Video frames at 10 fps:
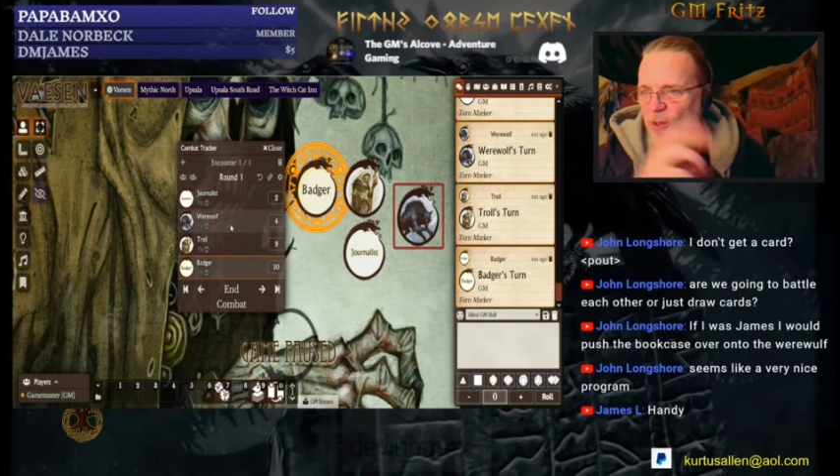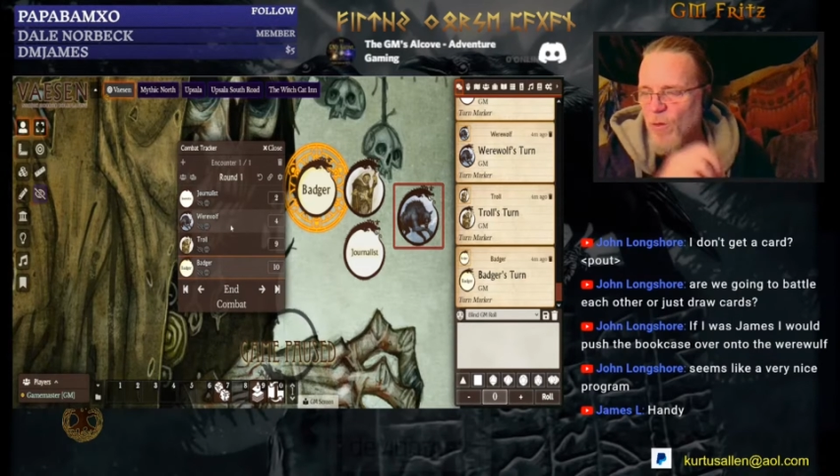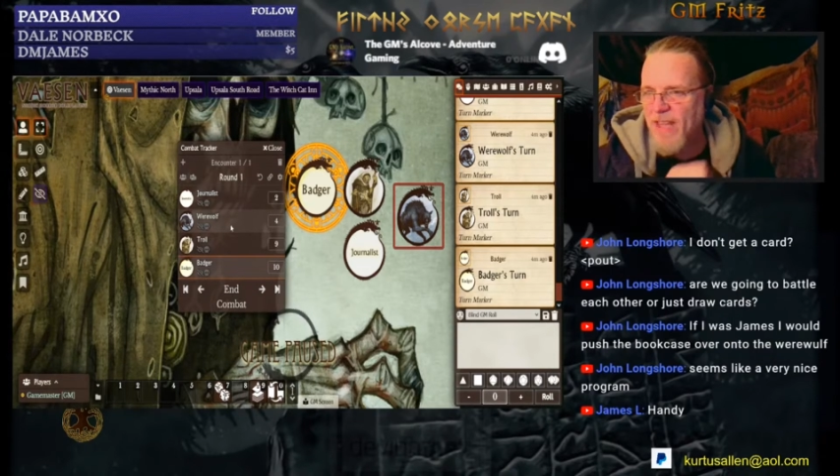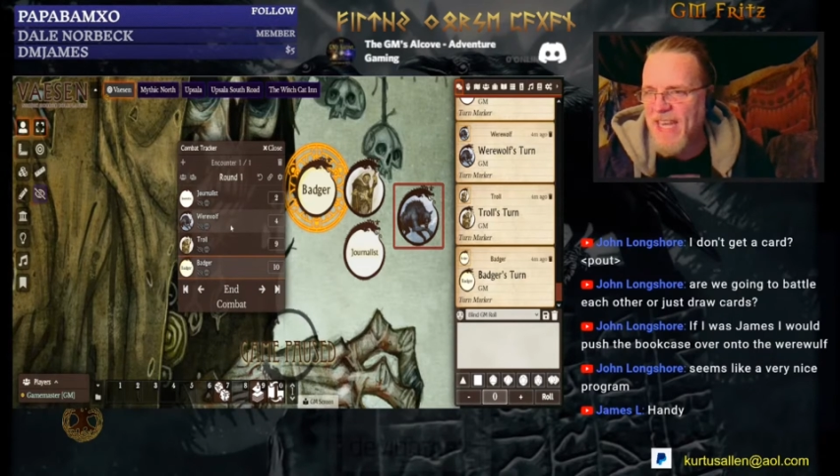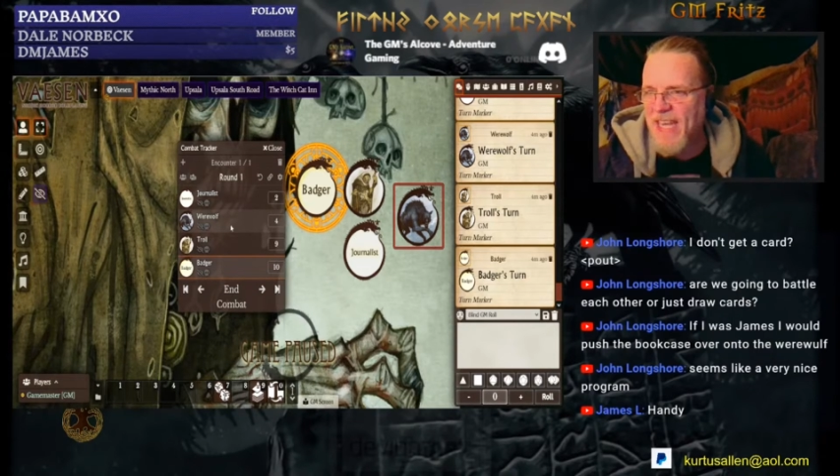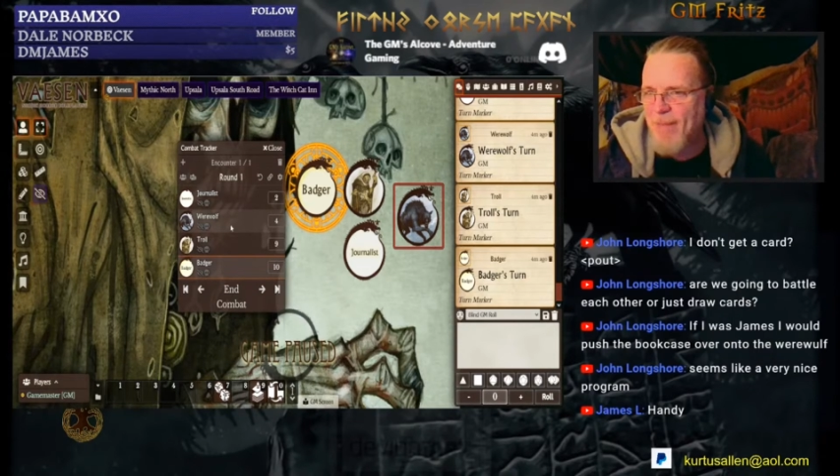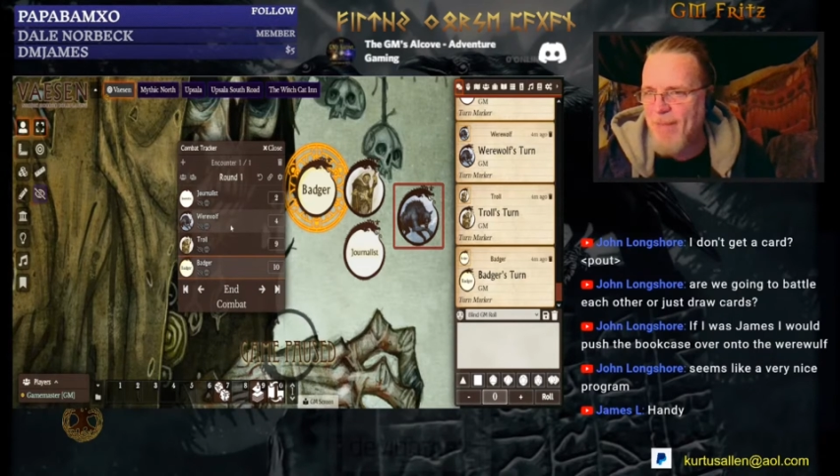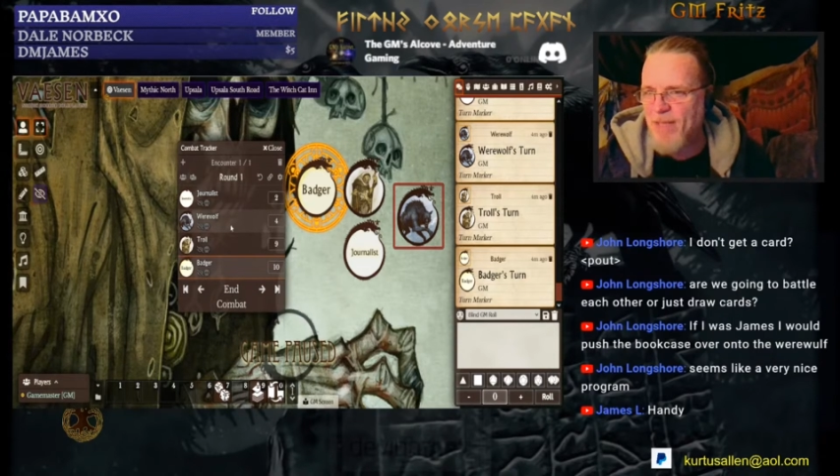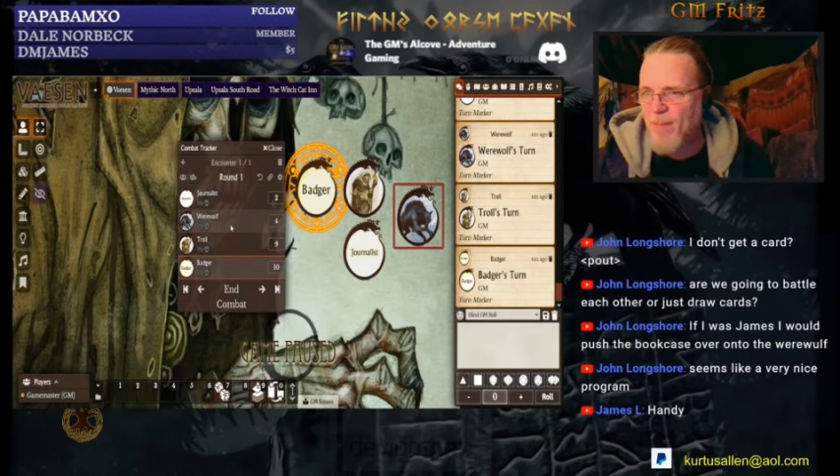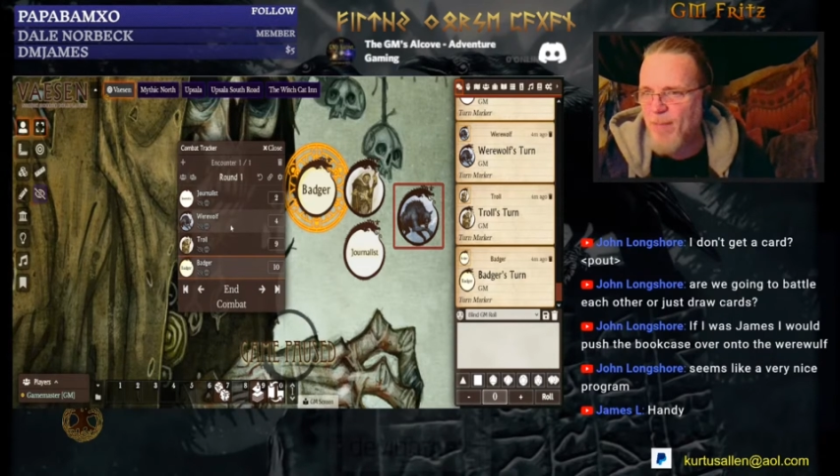over the
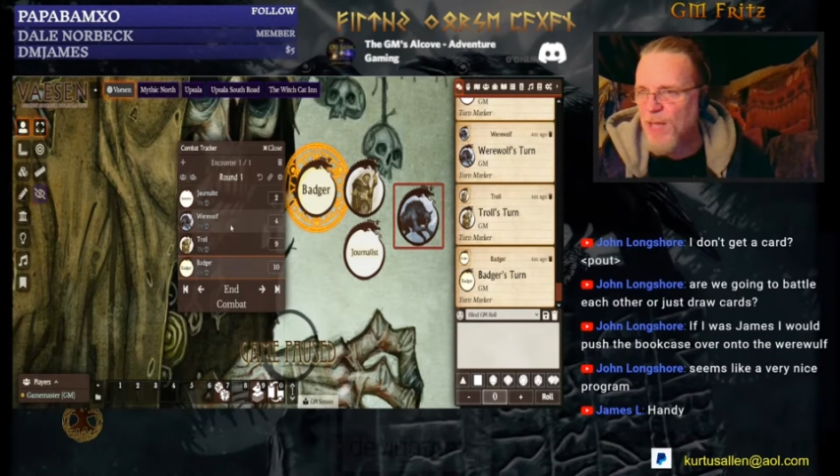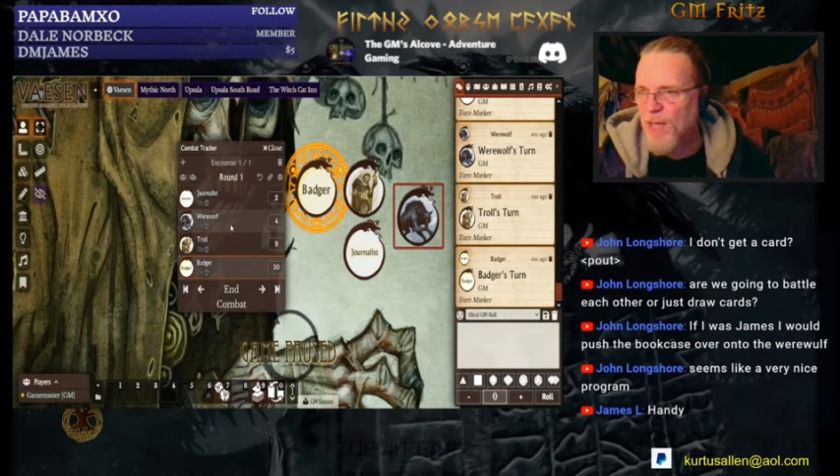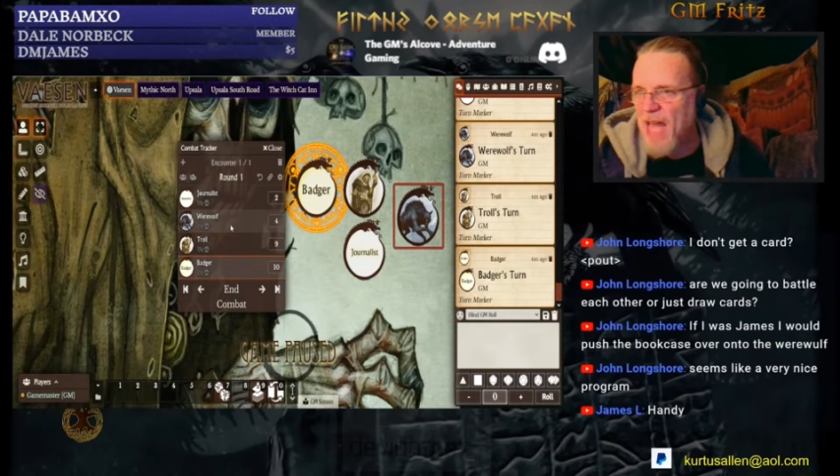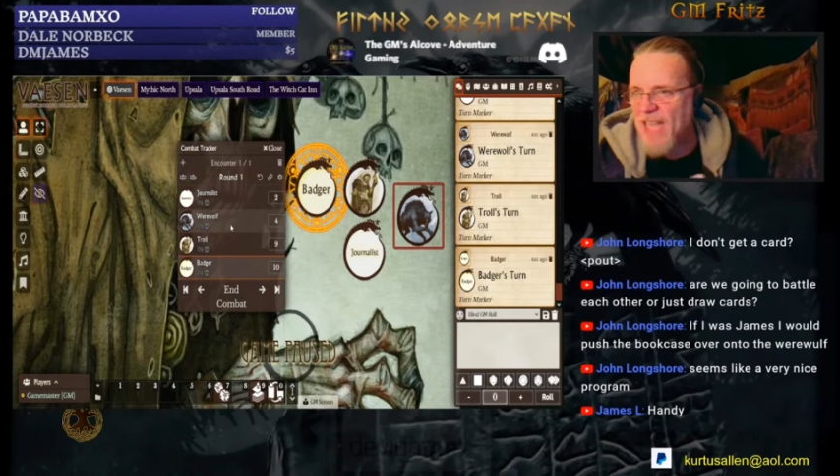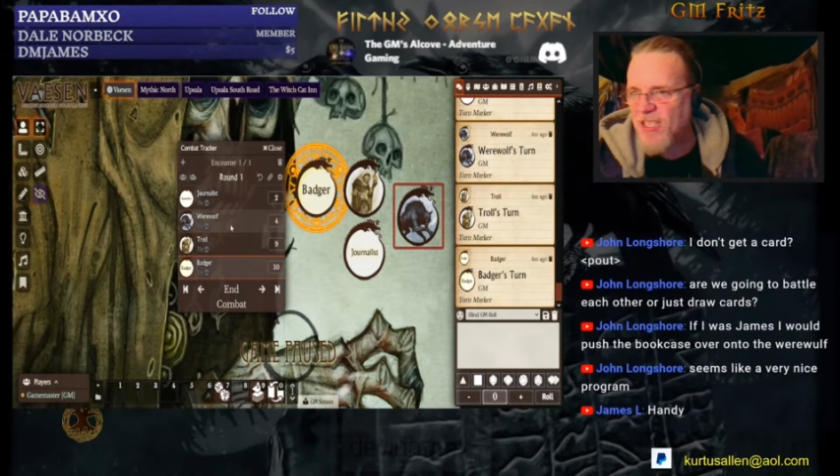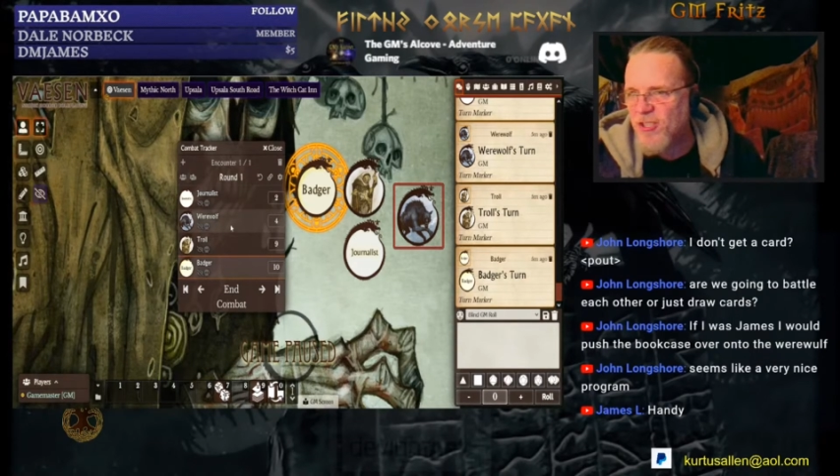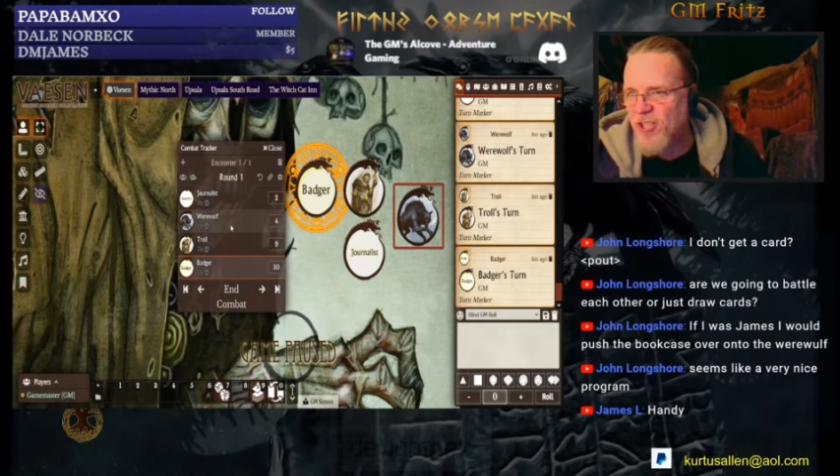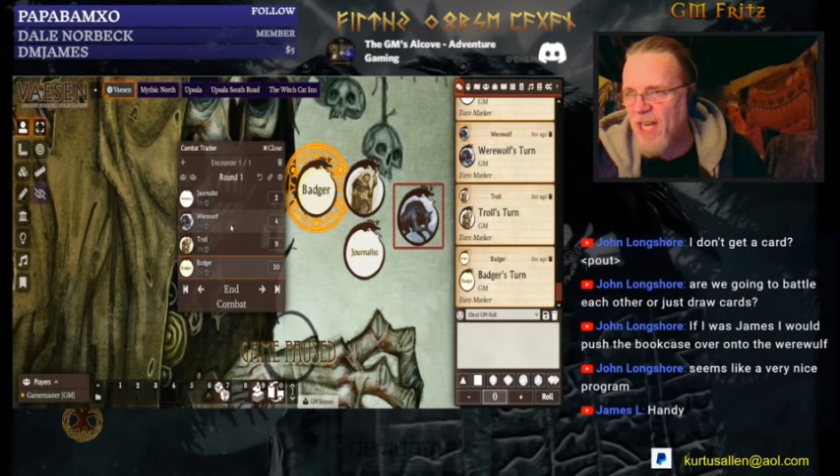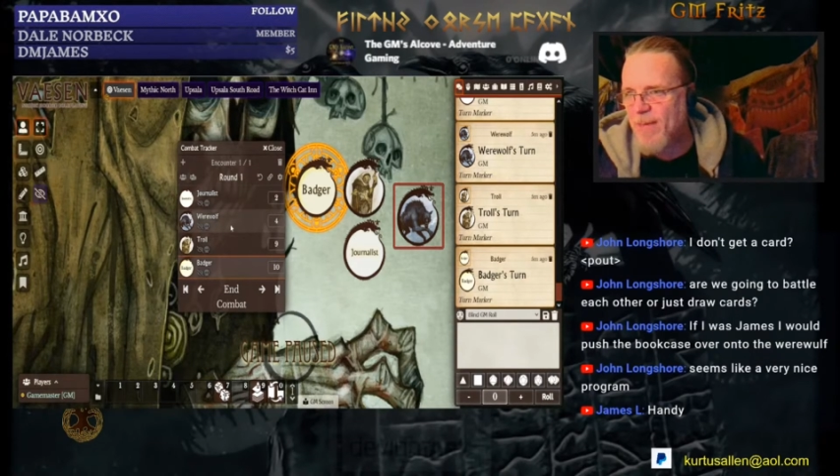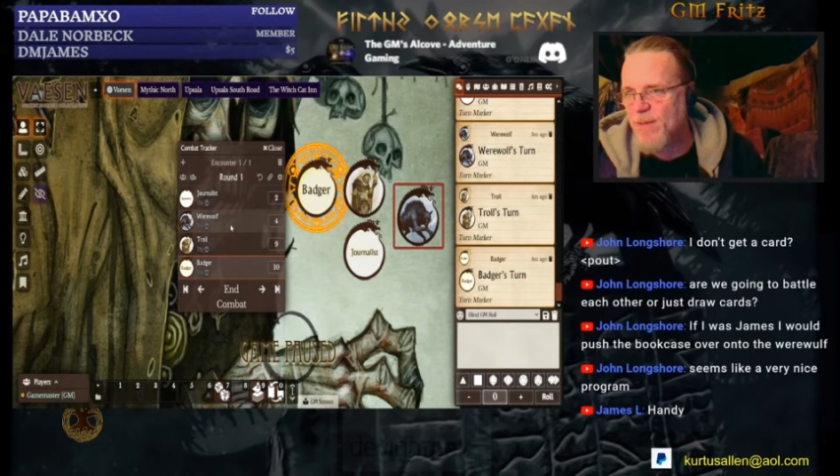cabinet and blocks
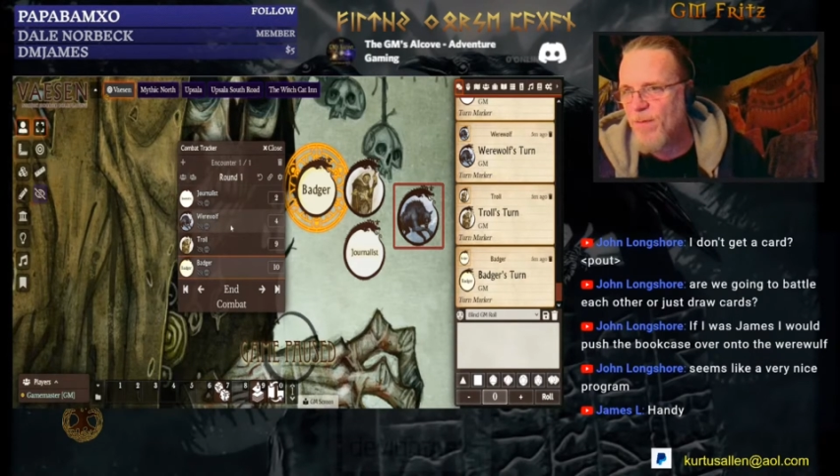James